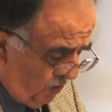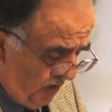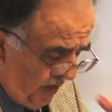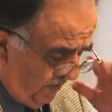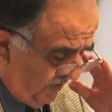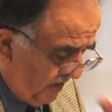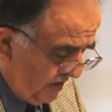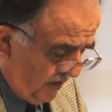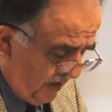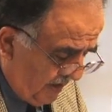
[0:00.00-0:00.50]
We
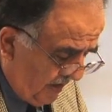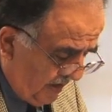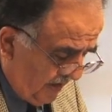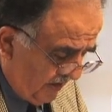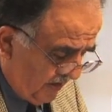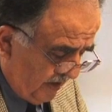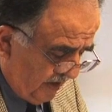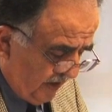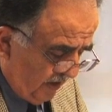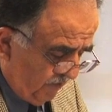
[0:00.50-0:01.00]
haven't done
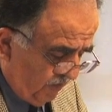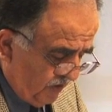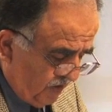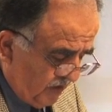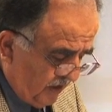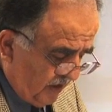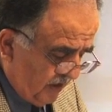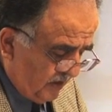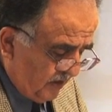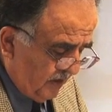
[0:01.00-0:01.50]
anything. A few
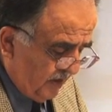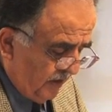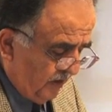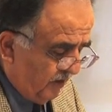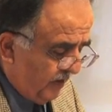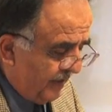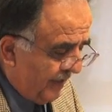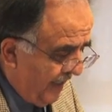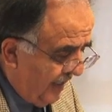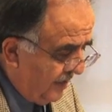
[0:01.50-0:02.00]
seconds
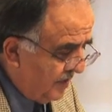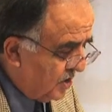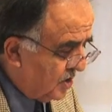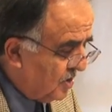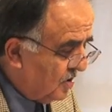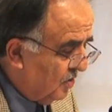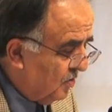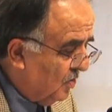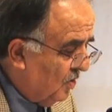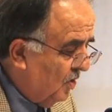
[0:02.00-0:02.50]
later, a
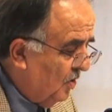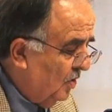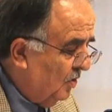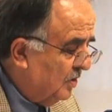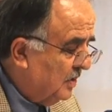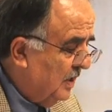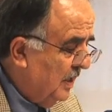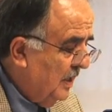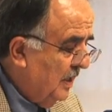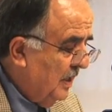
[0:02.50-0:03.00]
canister
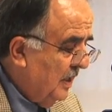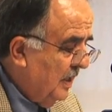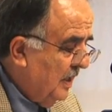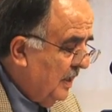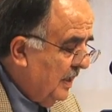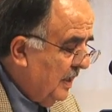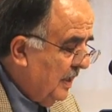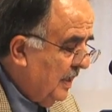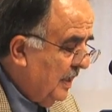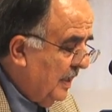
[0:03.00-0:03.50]
rolled
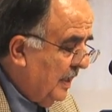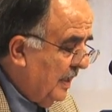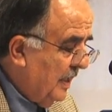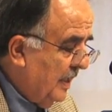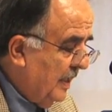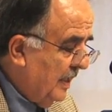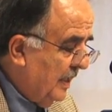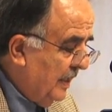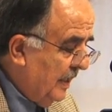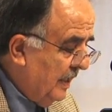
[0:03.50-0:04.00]

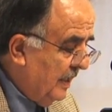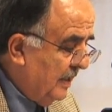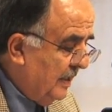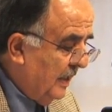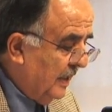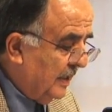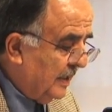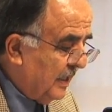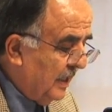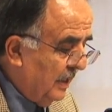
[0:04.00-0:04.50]
and,
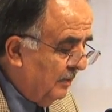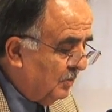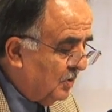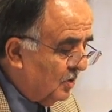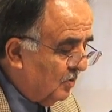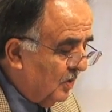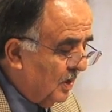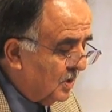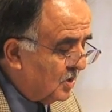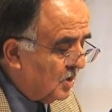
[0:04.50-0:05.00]
and, and came
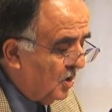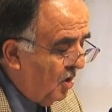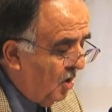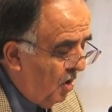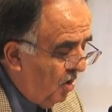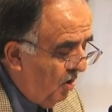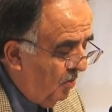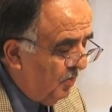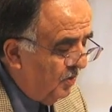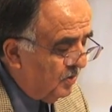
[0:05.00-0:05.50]
to rest
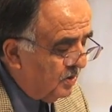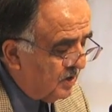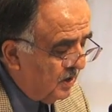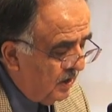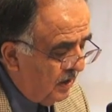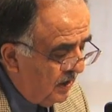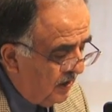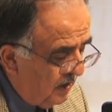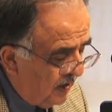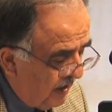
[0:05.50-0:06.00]
almost
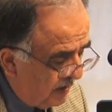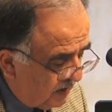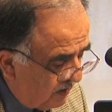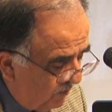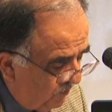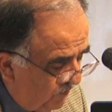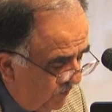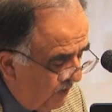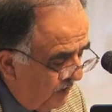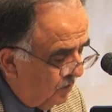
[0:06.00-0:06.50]
in, at
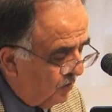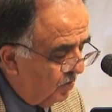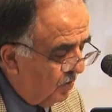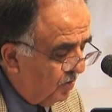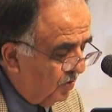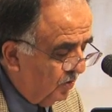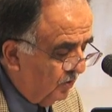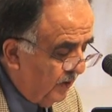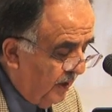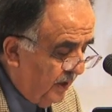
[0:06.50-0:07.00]
the feet where
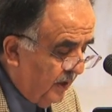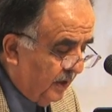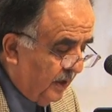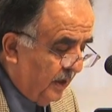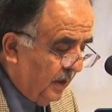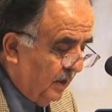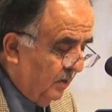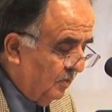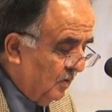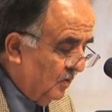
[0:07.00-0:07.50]
Ruben and
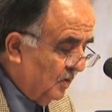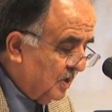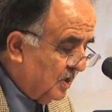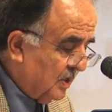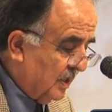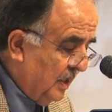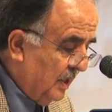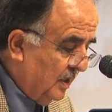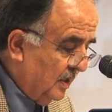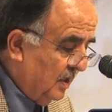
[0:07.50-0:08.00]
Guillermo were
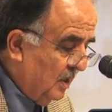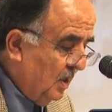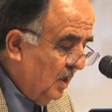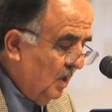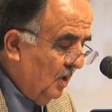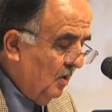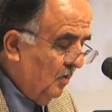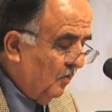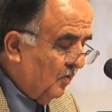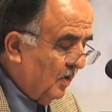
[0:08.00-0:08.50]
standing.
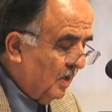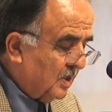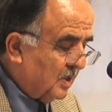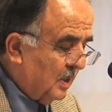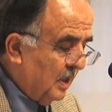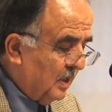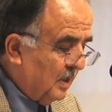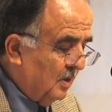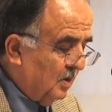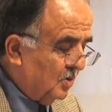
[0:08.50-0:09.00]
For a
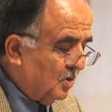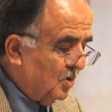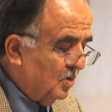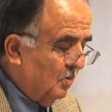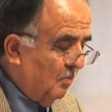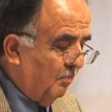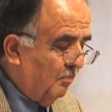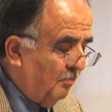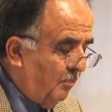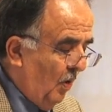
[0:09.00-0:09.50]
second or
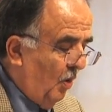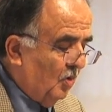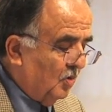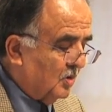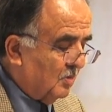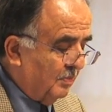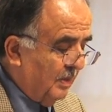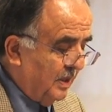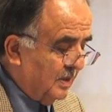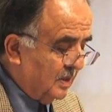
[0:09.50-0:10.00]
two,
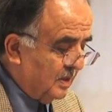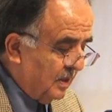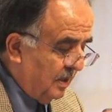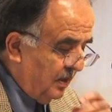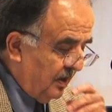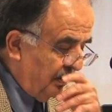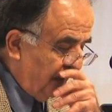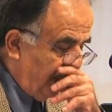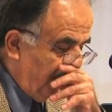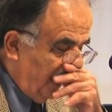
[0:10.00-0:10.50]
both men
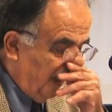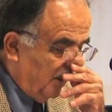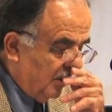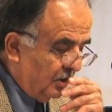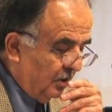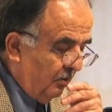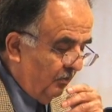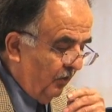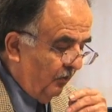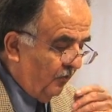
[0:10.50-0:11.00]
stared at the
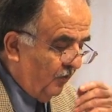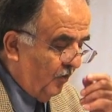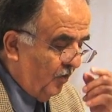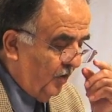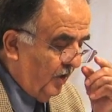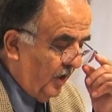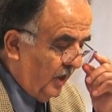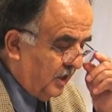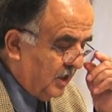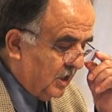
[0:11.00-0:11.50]
canister
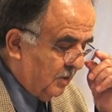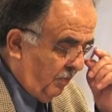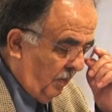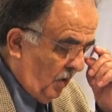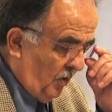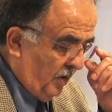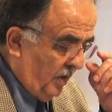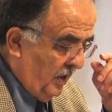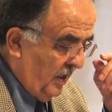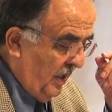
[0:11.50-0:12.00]
before it
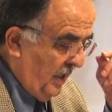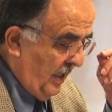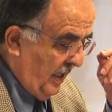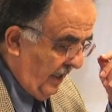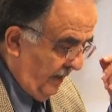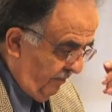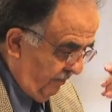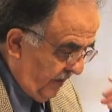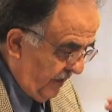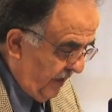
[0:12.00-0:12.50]
exploded
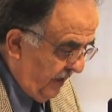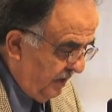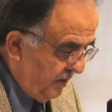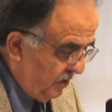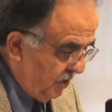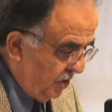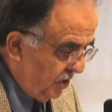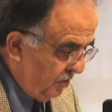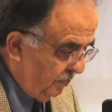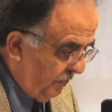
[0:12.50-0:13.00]
and
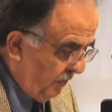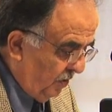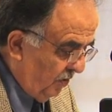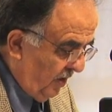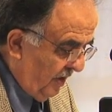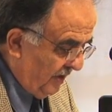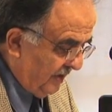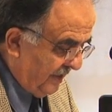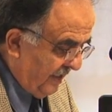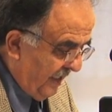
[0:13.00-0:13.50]
began to
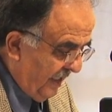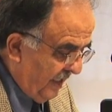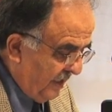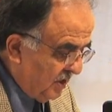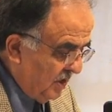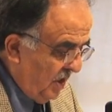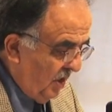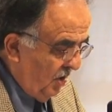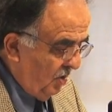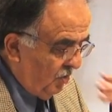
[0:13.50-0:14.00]
spew out
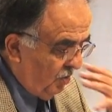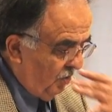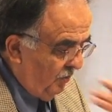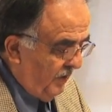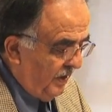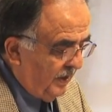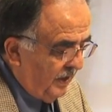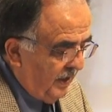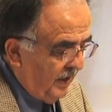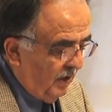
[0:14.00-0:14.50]
gas.
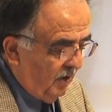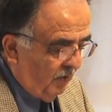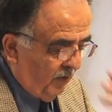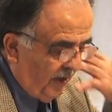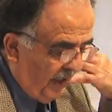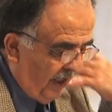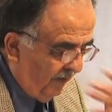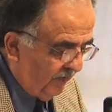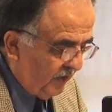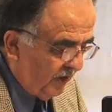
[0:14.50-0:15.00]
Ruben yelled,
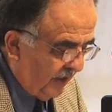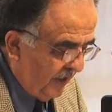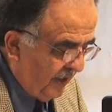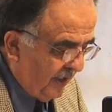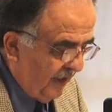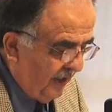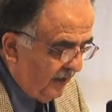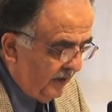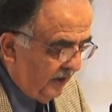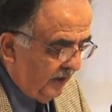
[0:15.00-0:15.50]
we have to
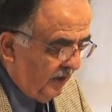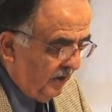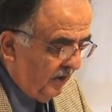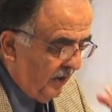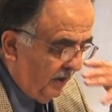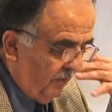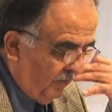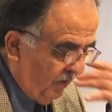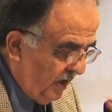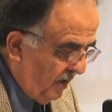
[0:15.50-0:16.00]
get out of
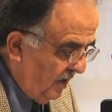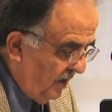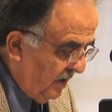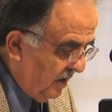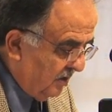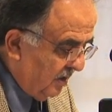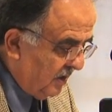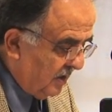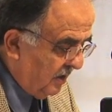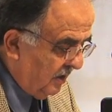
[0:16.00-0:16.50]
here.
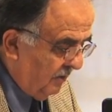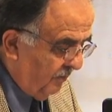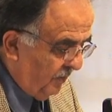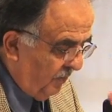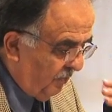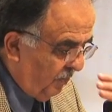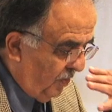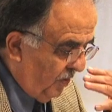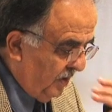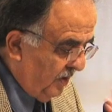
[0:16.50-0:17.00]
Immediately, the
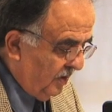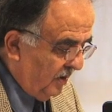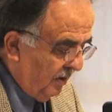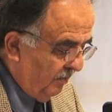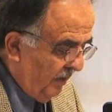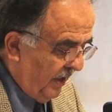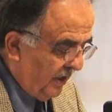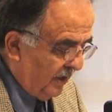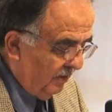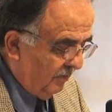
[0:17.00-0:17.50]
servo pointed to the
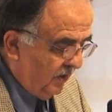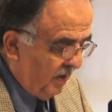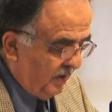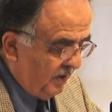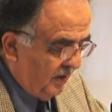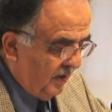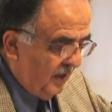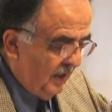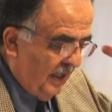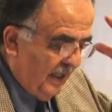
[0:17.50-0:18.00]
back of the bar.
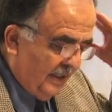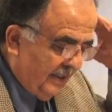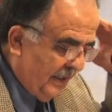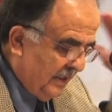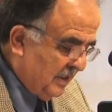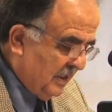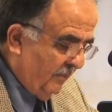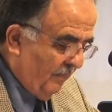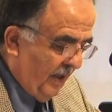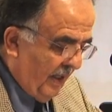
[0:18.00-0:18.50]
and yelled,
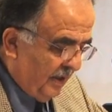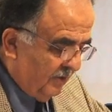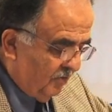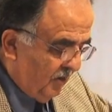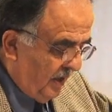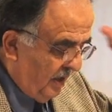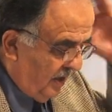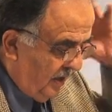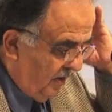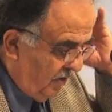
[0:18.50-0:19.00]
that's the back
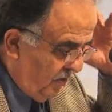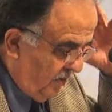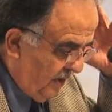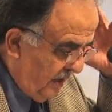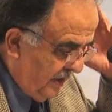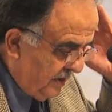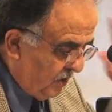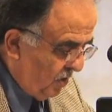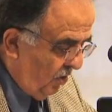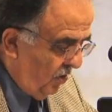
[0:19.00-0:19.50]
way,
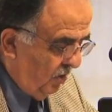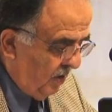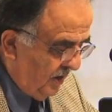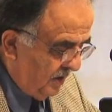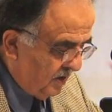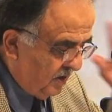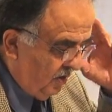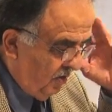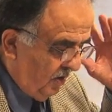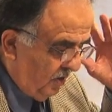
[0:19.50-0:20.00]
let's go,
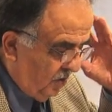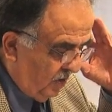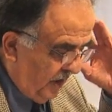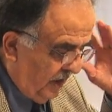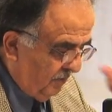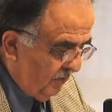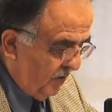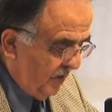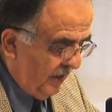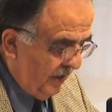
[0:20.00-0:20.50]
let's go.
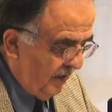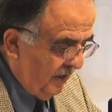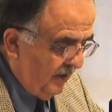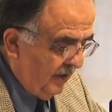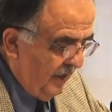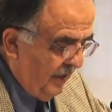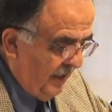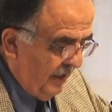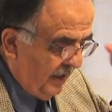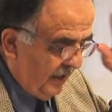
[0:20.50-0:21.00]
Guillermo
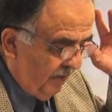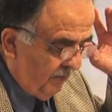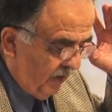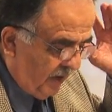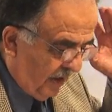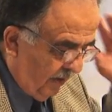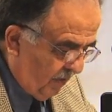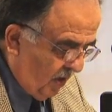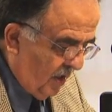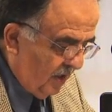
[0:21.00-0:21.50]
yelled at
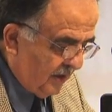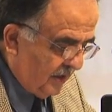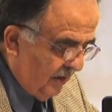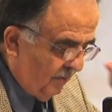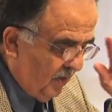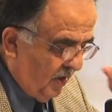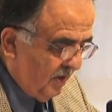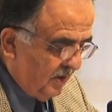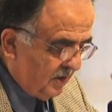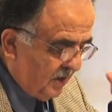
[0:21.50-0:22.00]
him, come on,
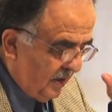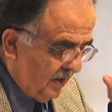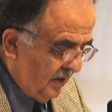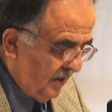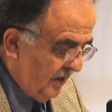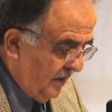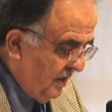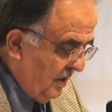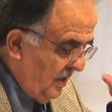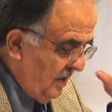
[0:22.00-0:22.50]
come on.
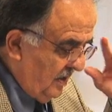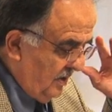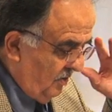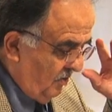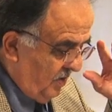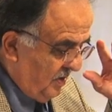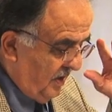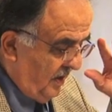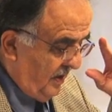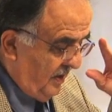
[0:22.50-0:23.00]
Suddenly,
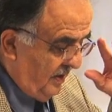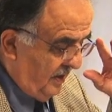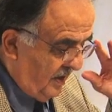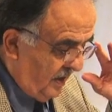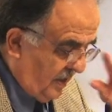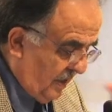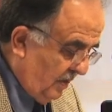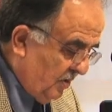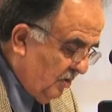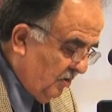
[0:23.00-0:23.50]
there was a
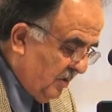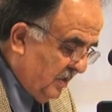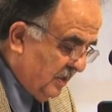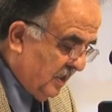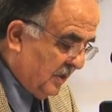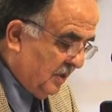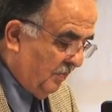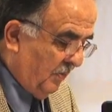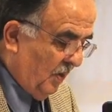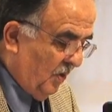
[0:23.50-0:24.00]
thunderous
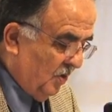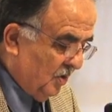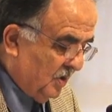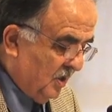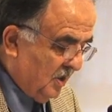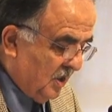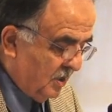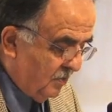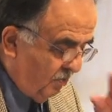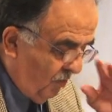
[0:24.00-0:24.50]

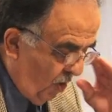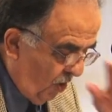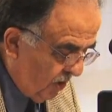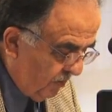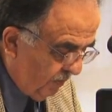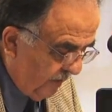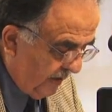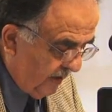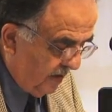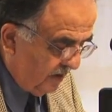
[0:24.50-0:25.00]
explosion.
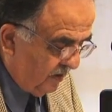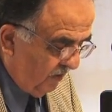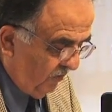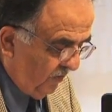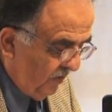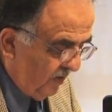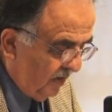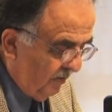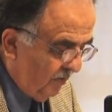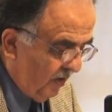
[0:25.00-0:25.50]
Smoke began to
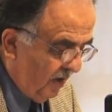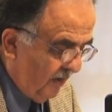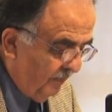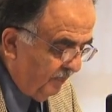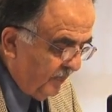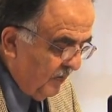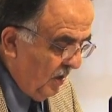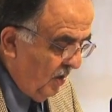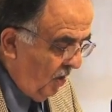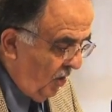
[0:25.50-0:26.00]
fill the bar.
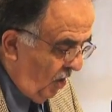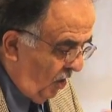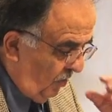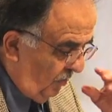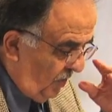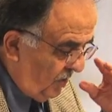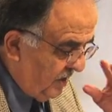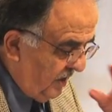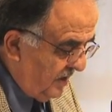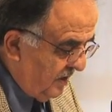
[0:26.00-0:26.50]

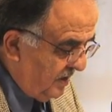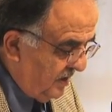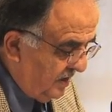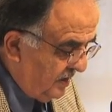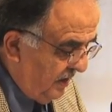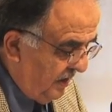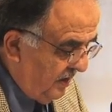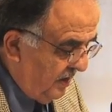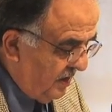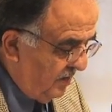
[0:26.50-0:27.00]
Almost
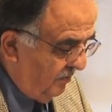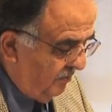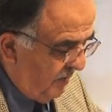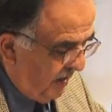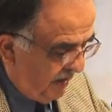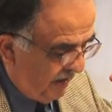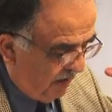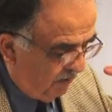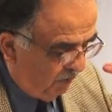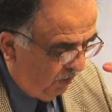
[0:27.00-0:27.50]

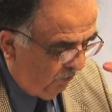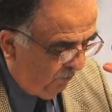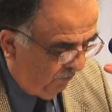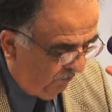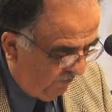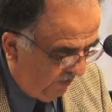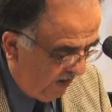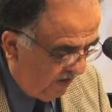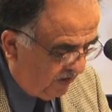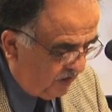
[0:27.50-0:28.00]
instantaneously, Guillermo
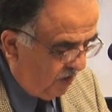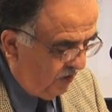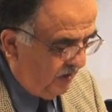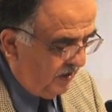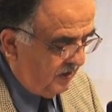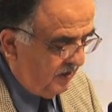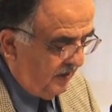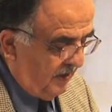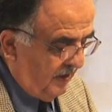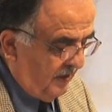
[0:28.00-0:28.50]
fell to
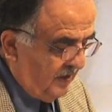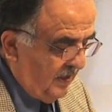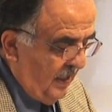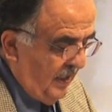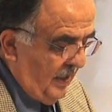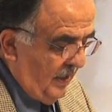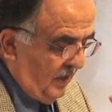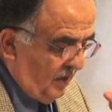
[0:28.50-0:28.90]
his knees.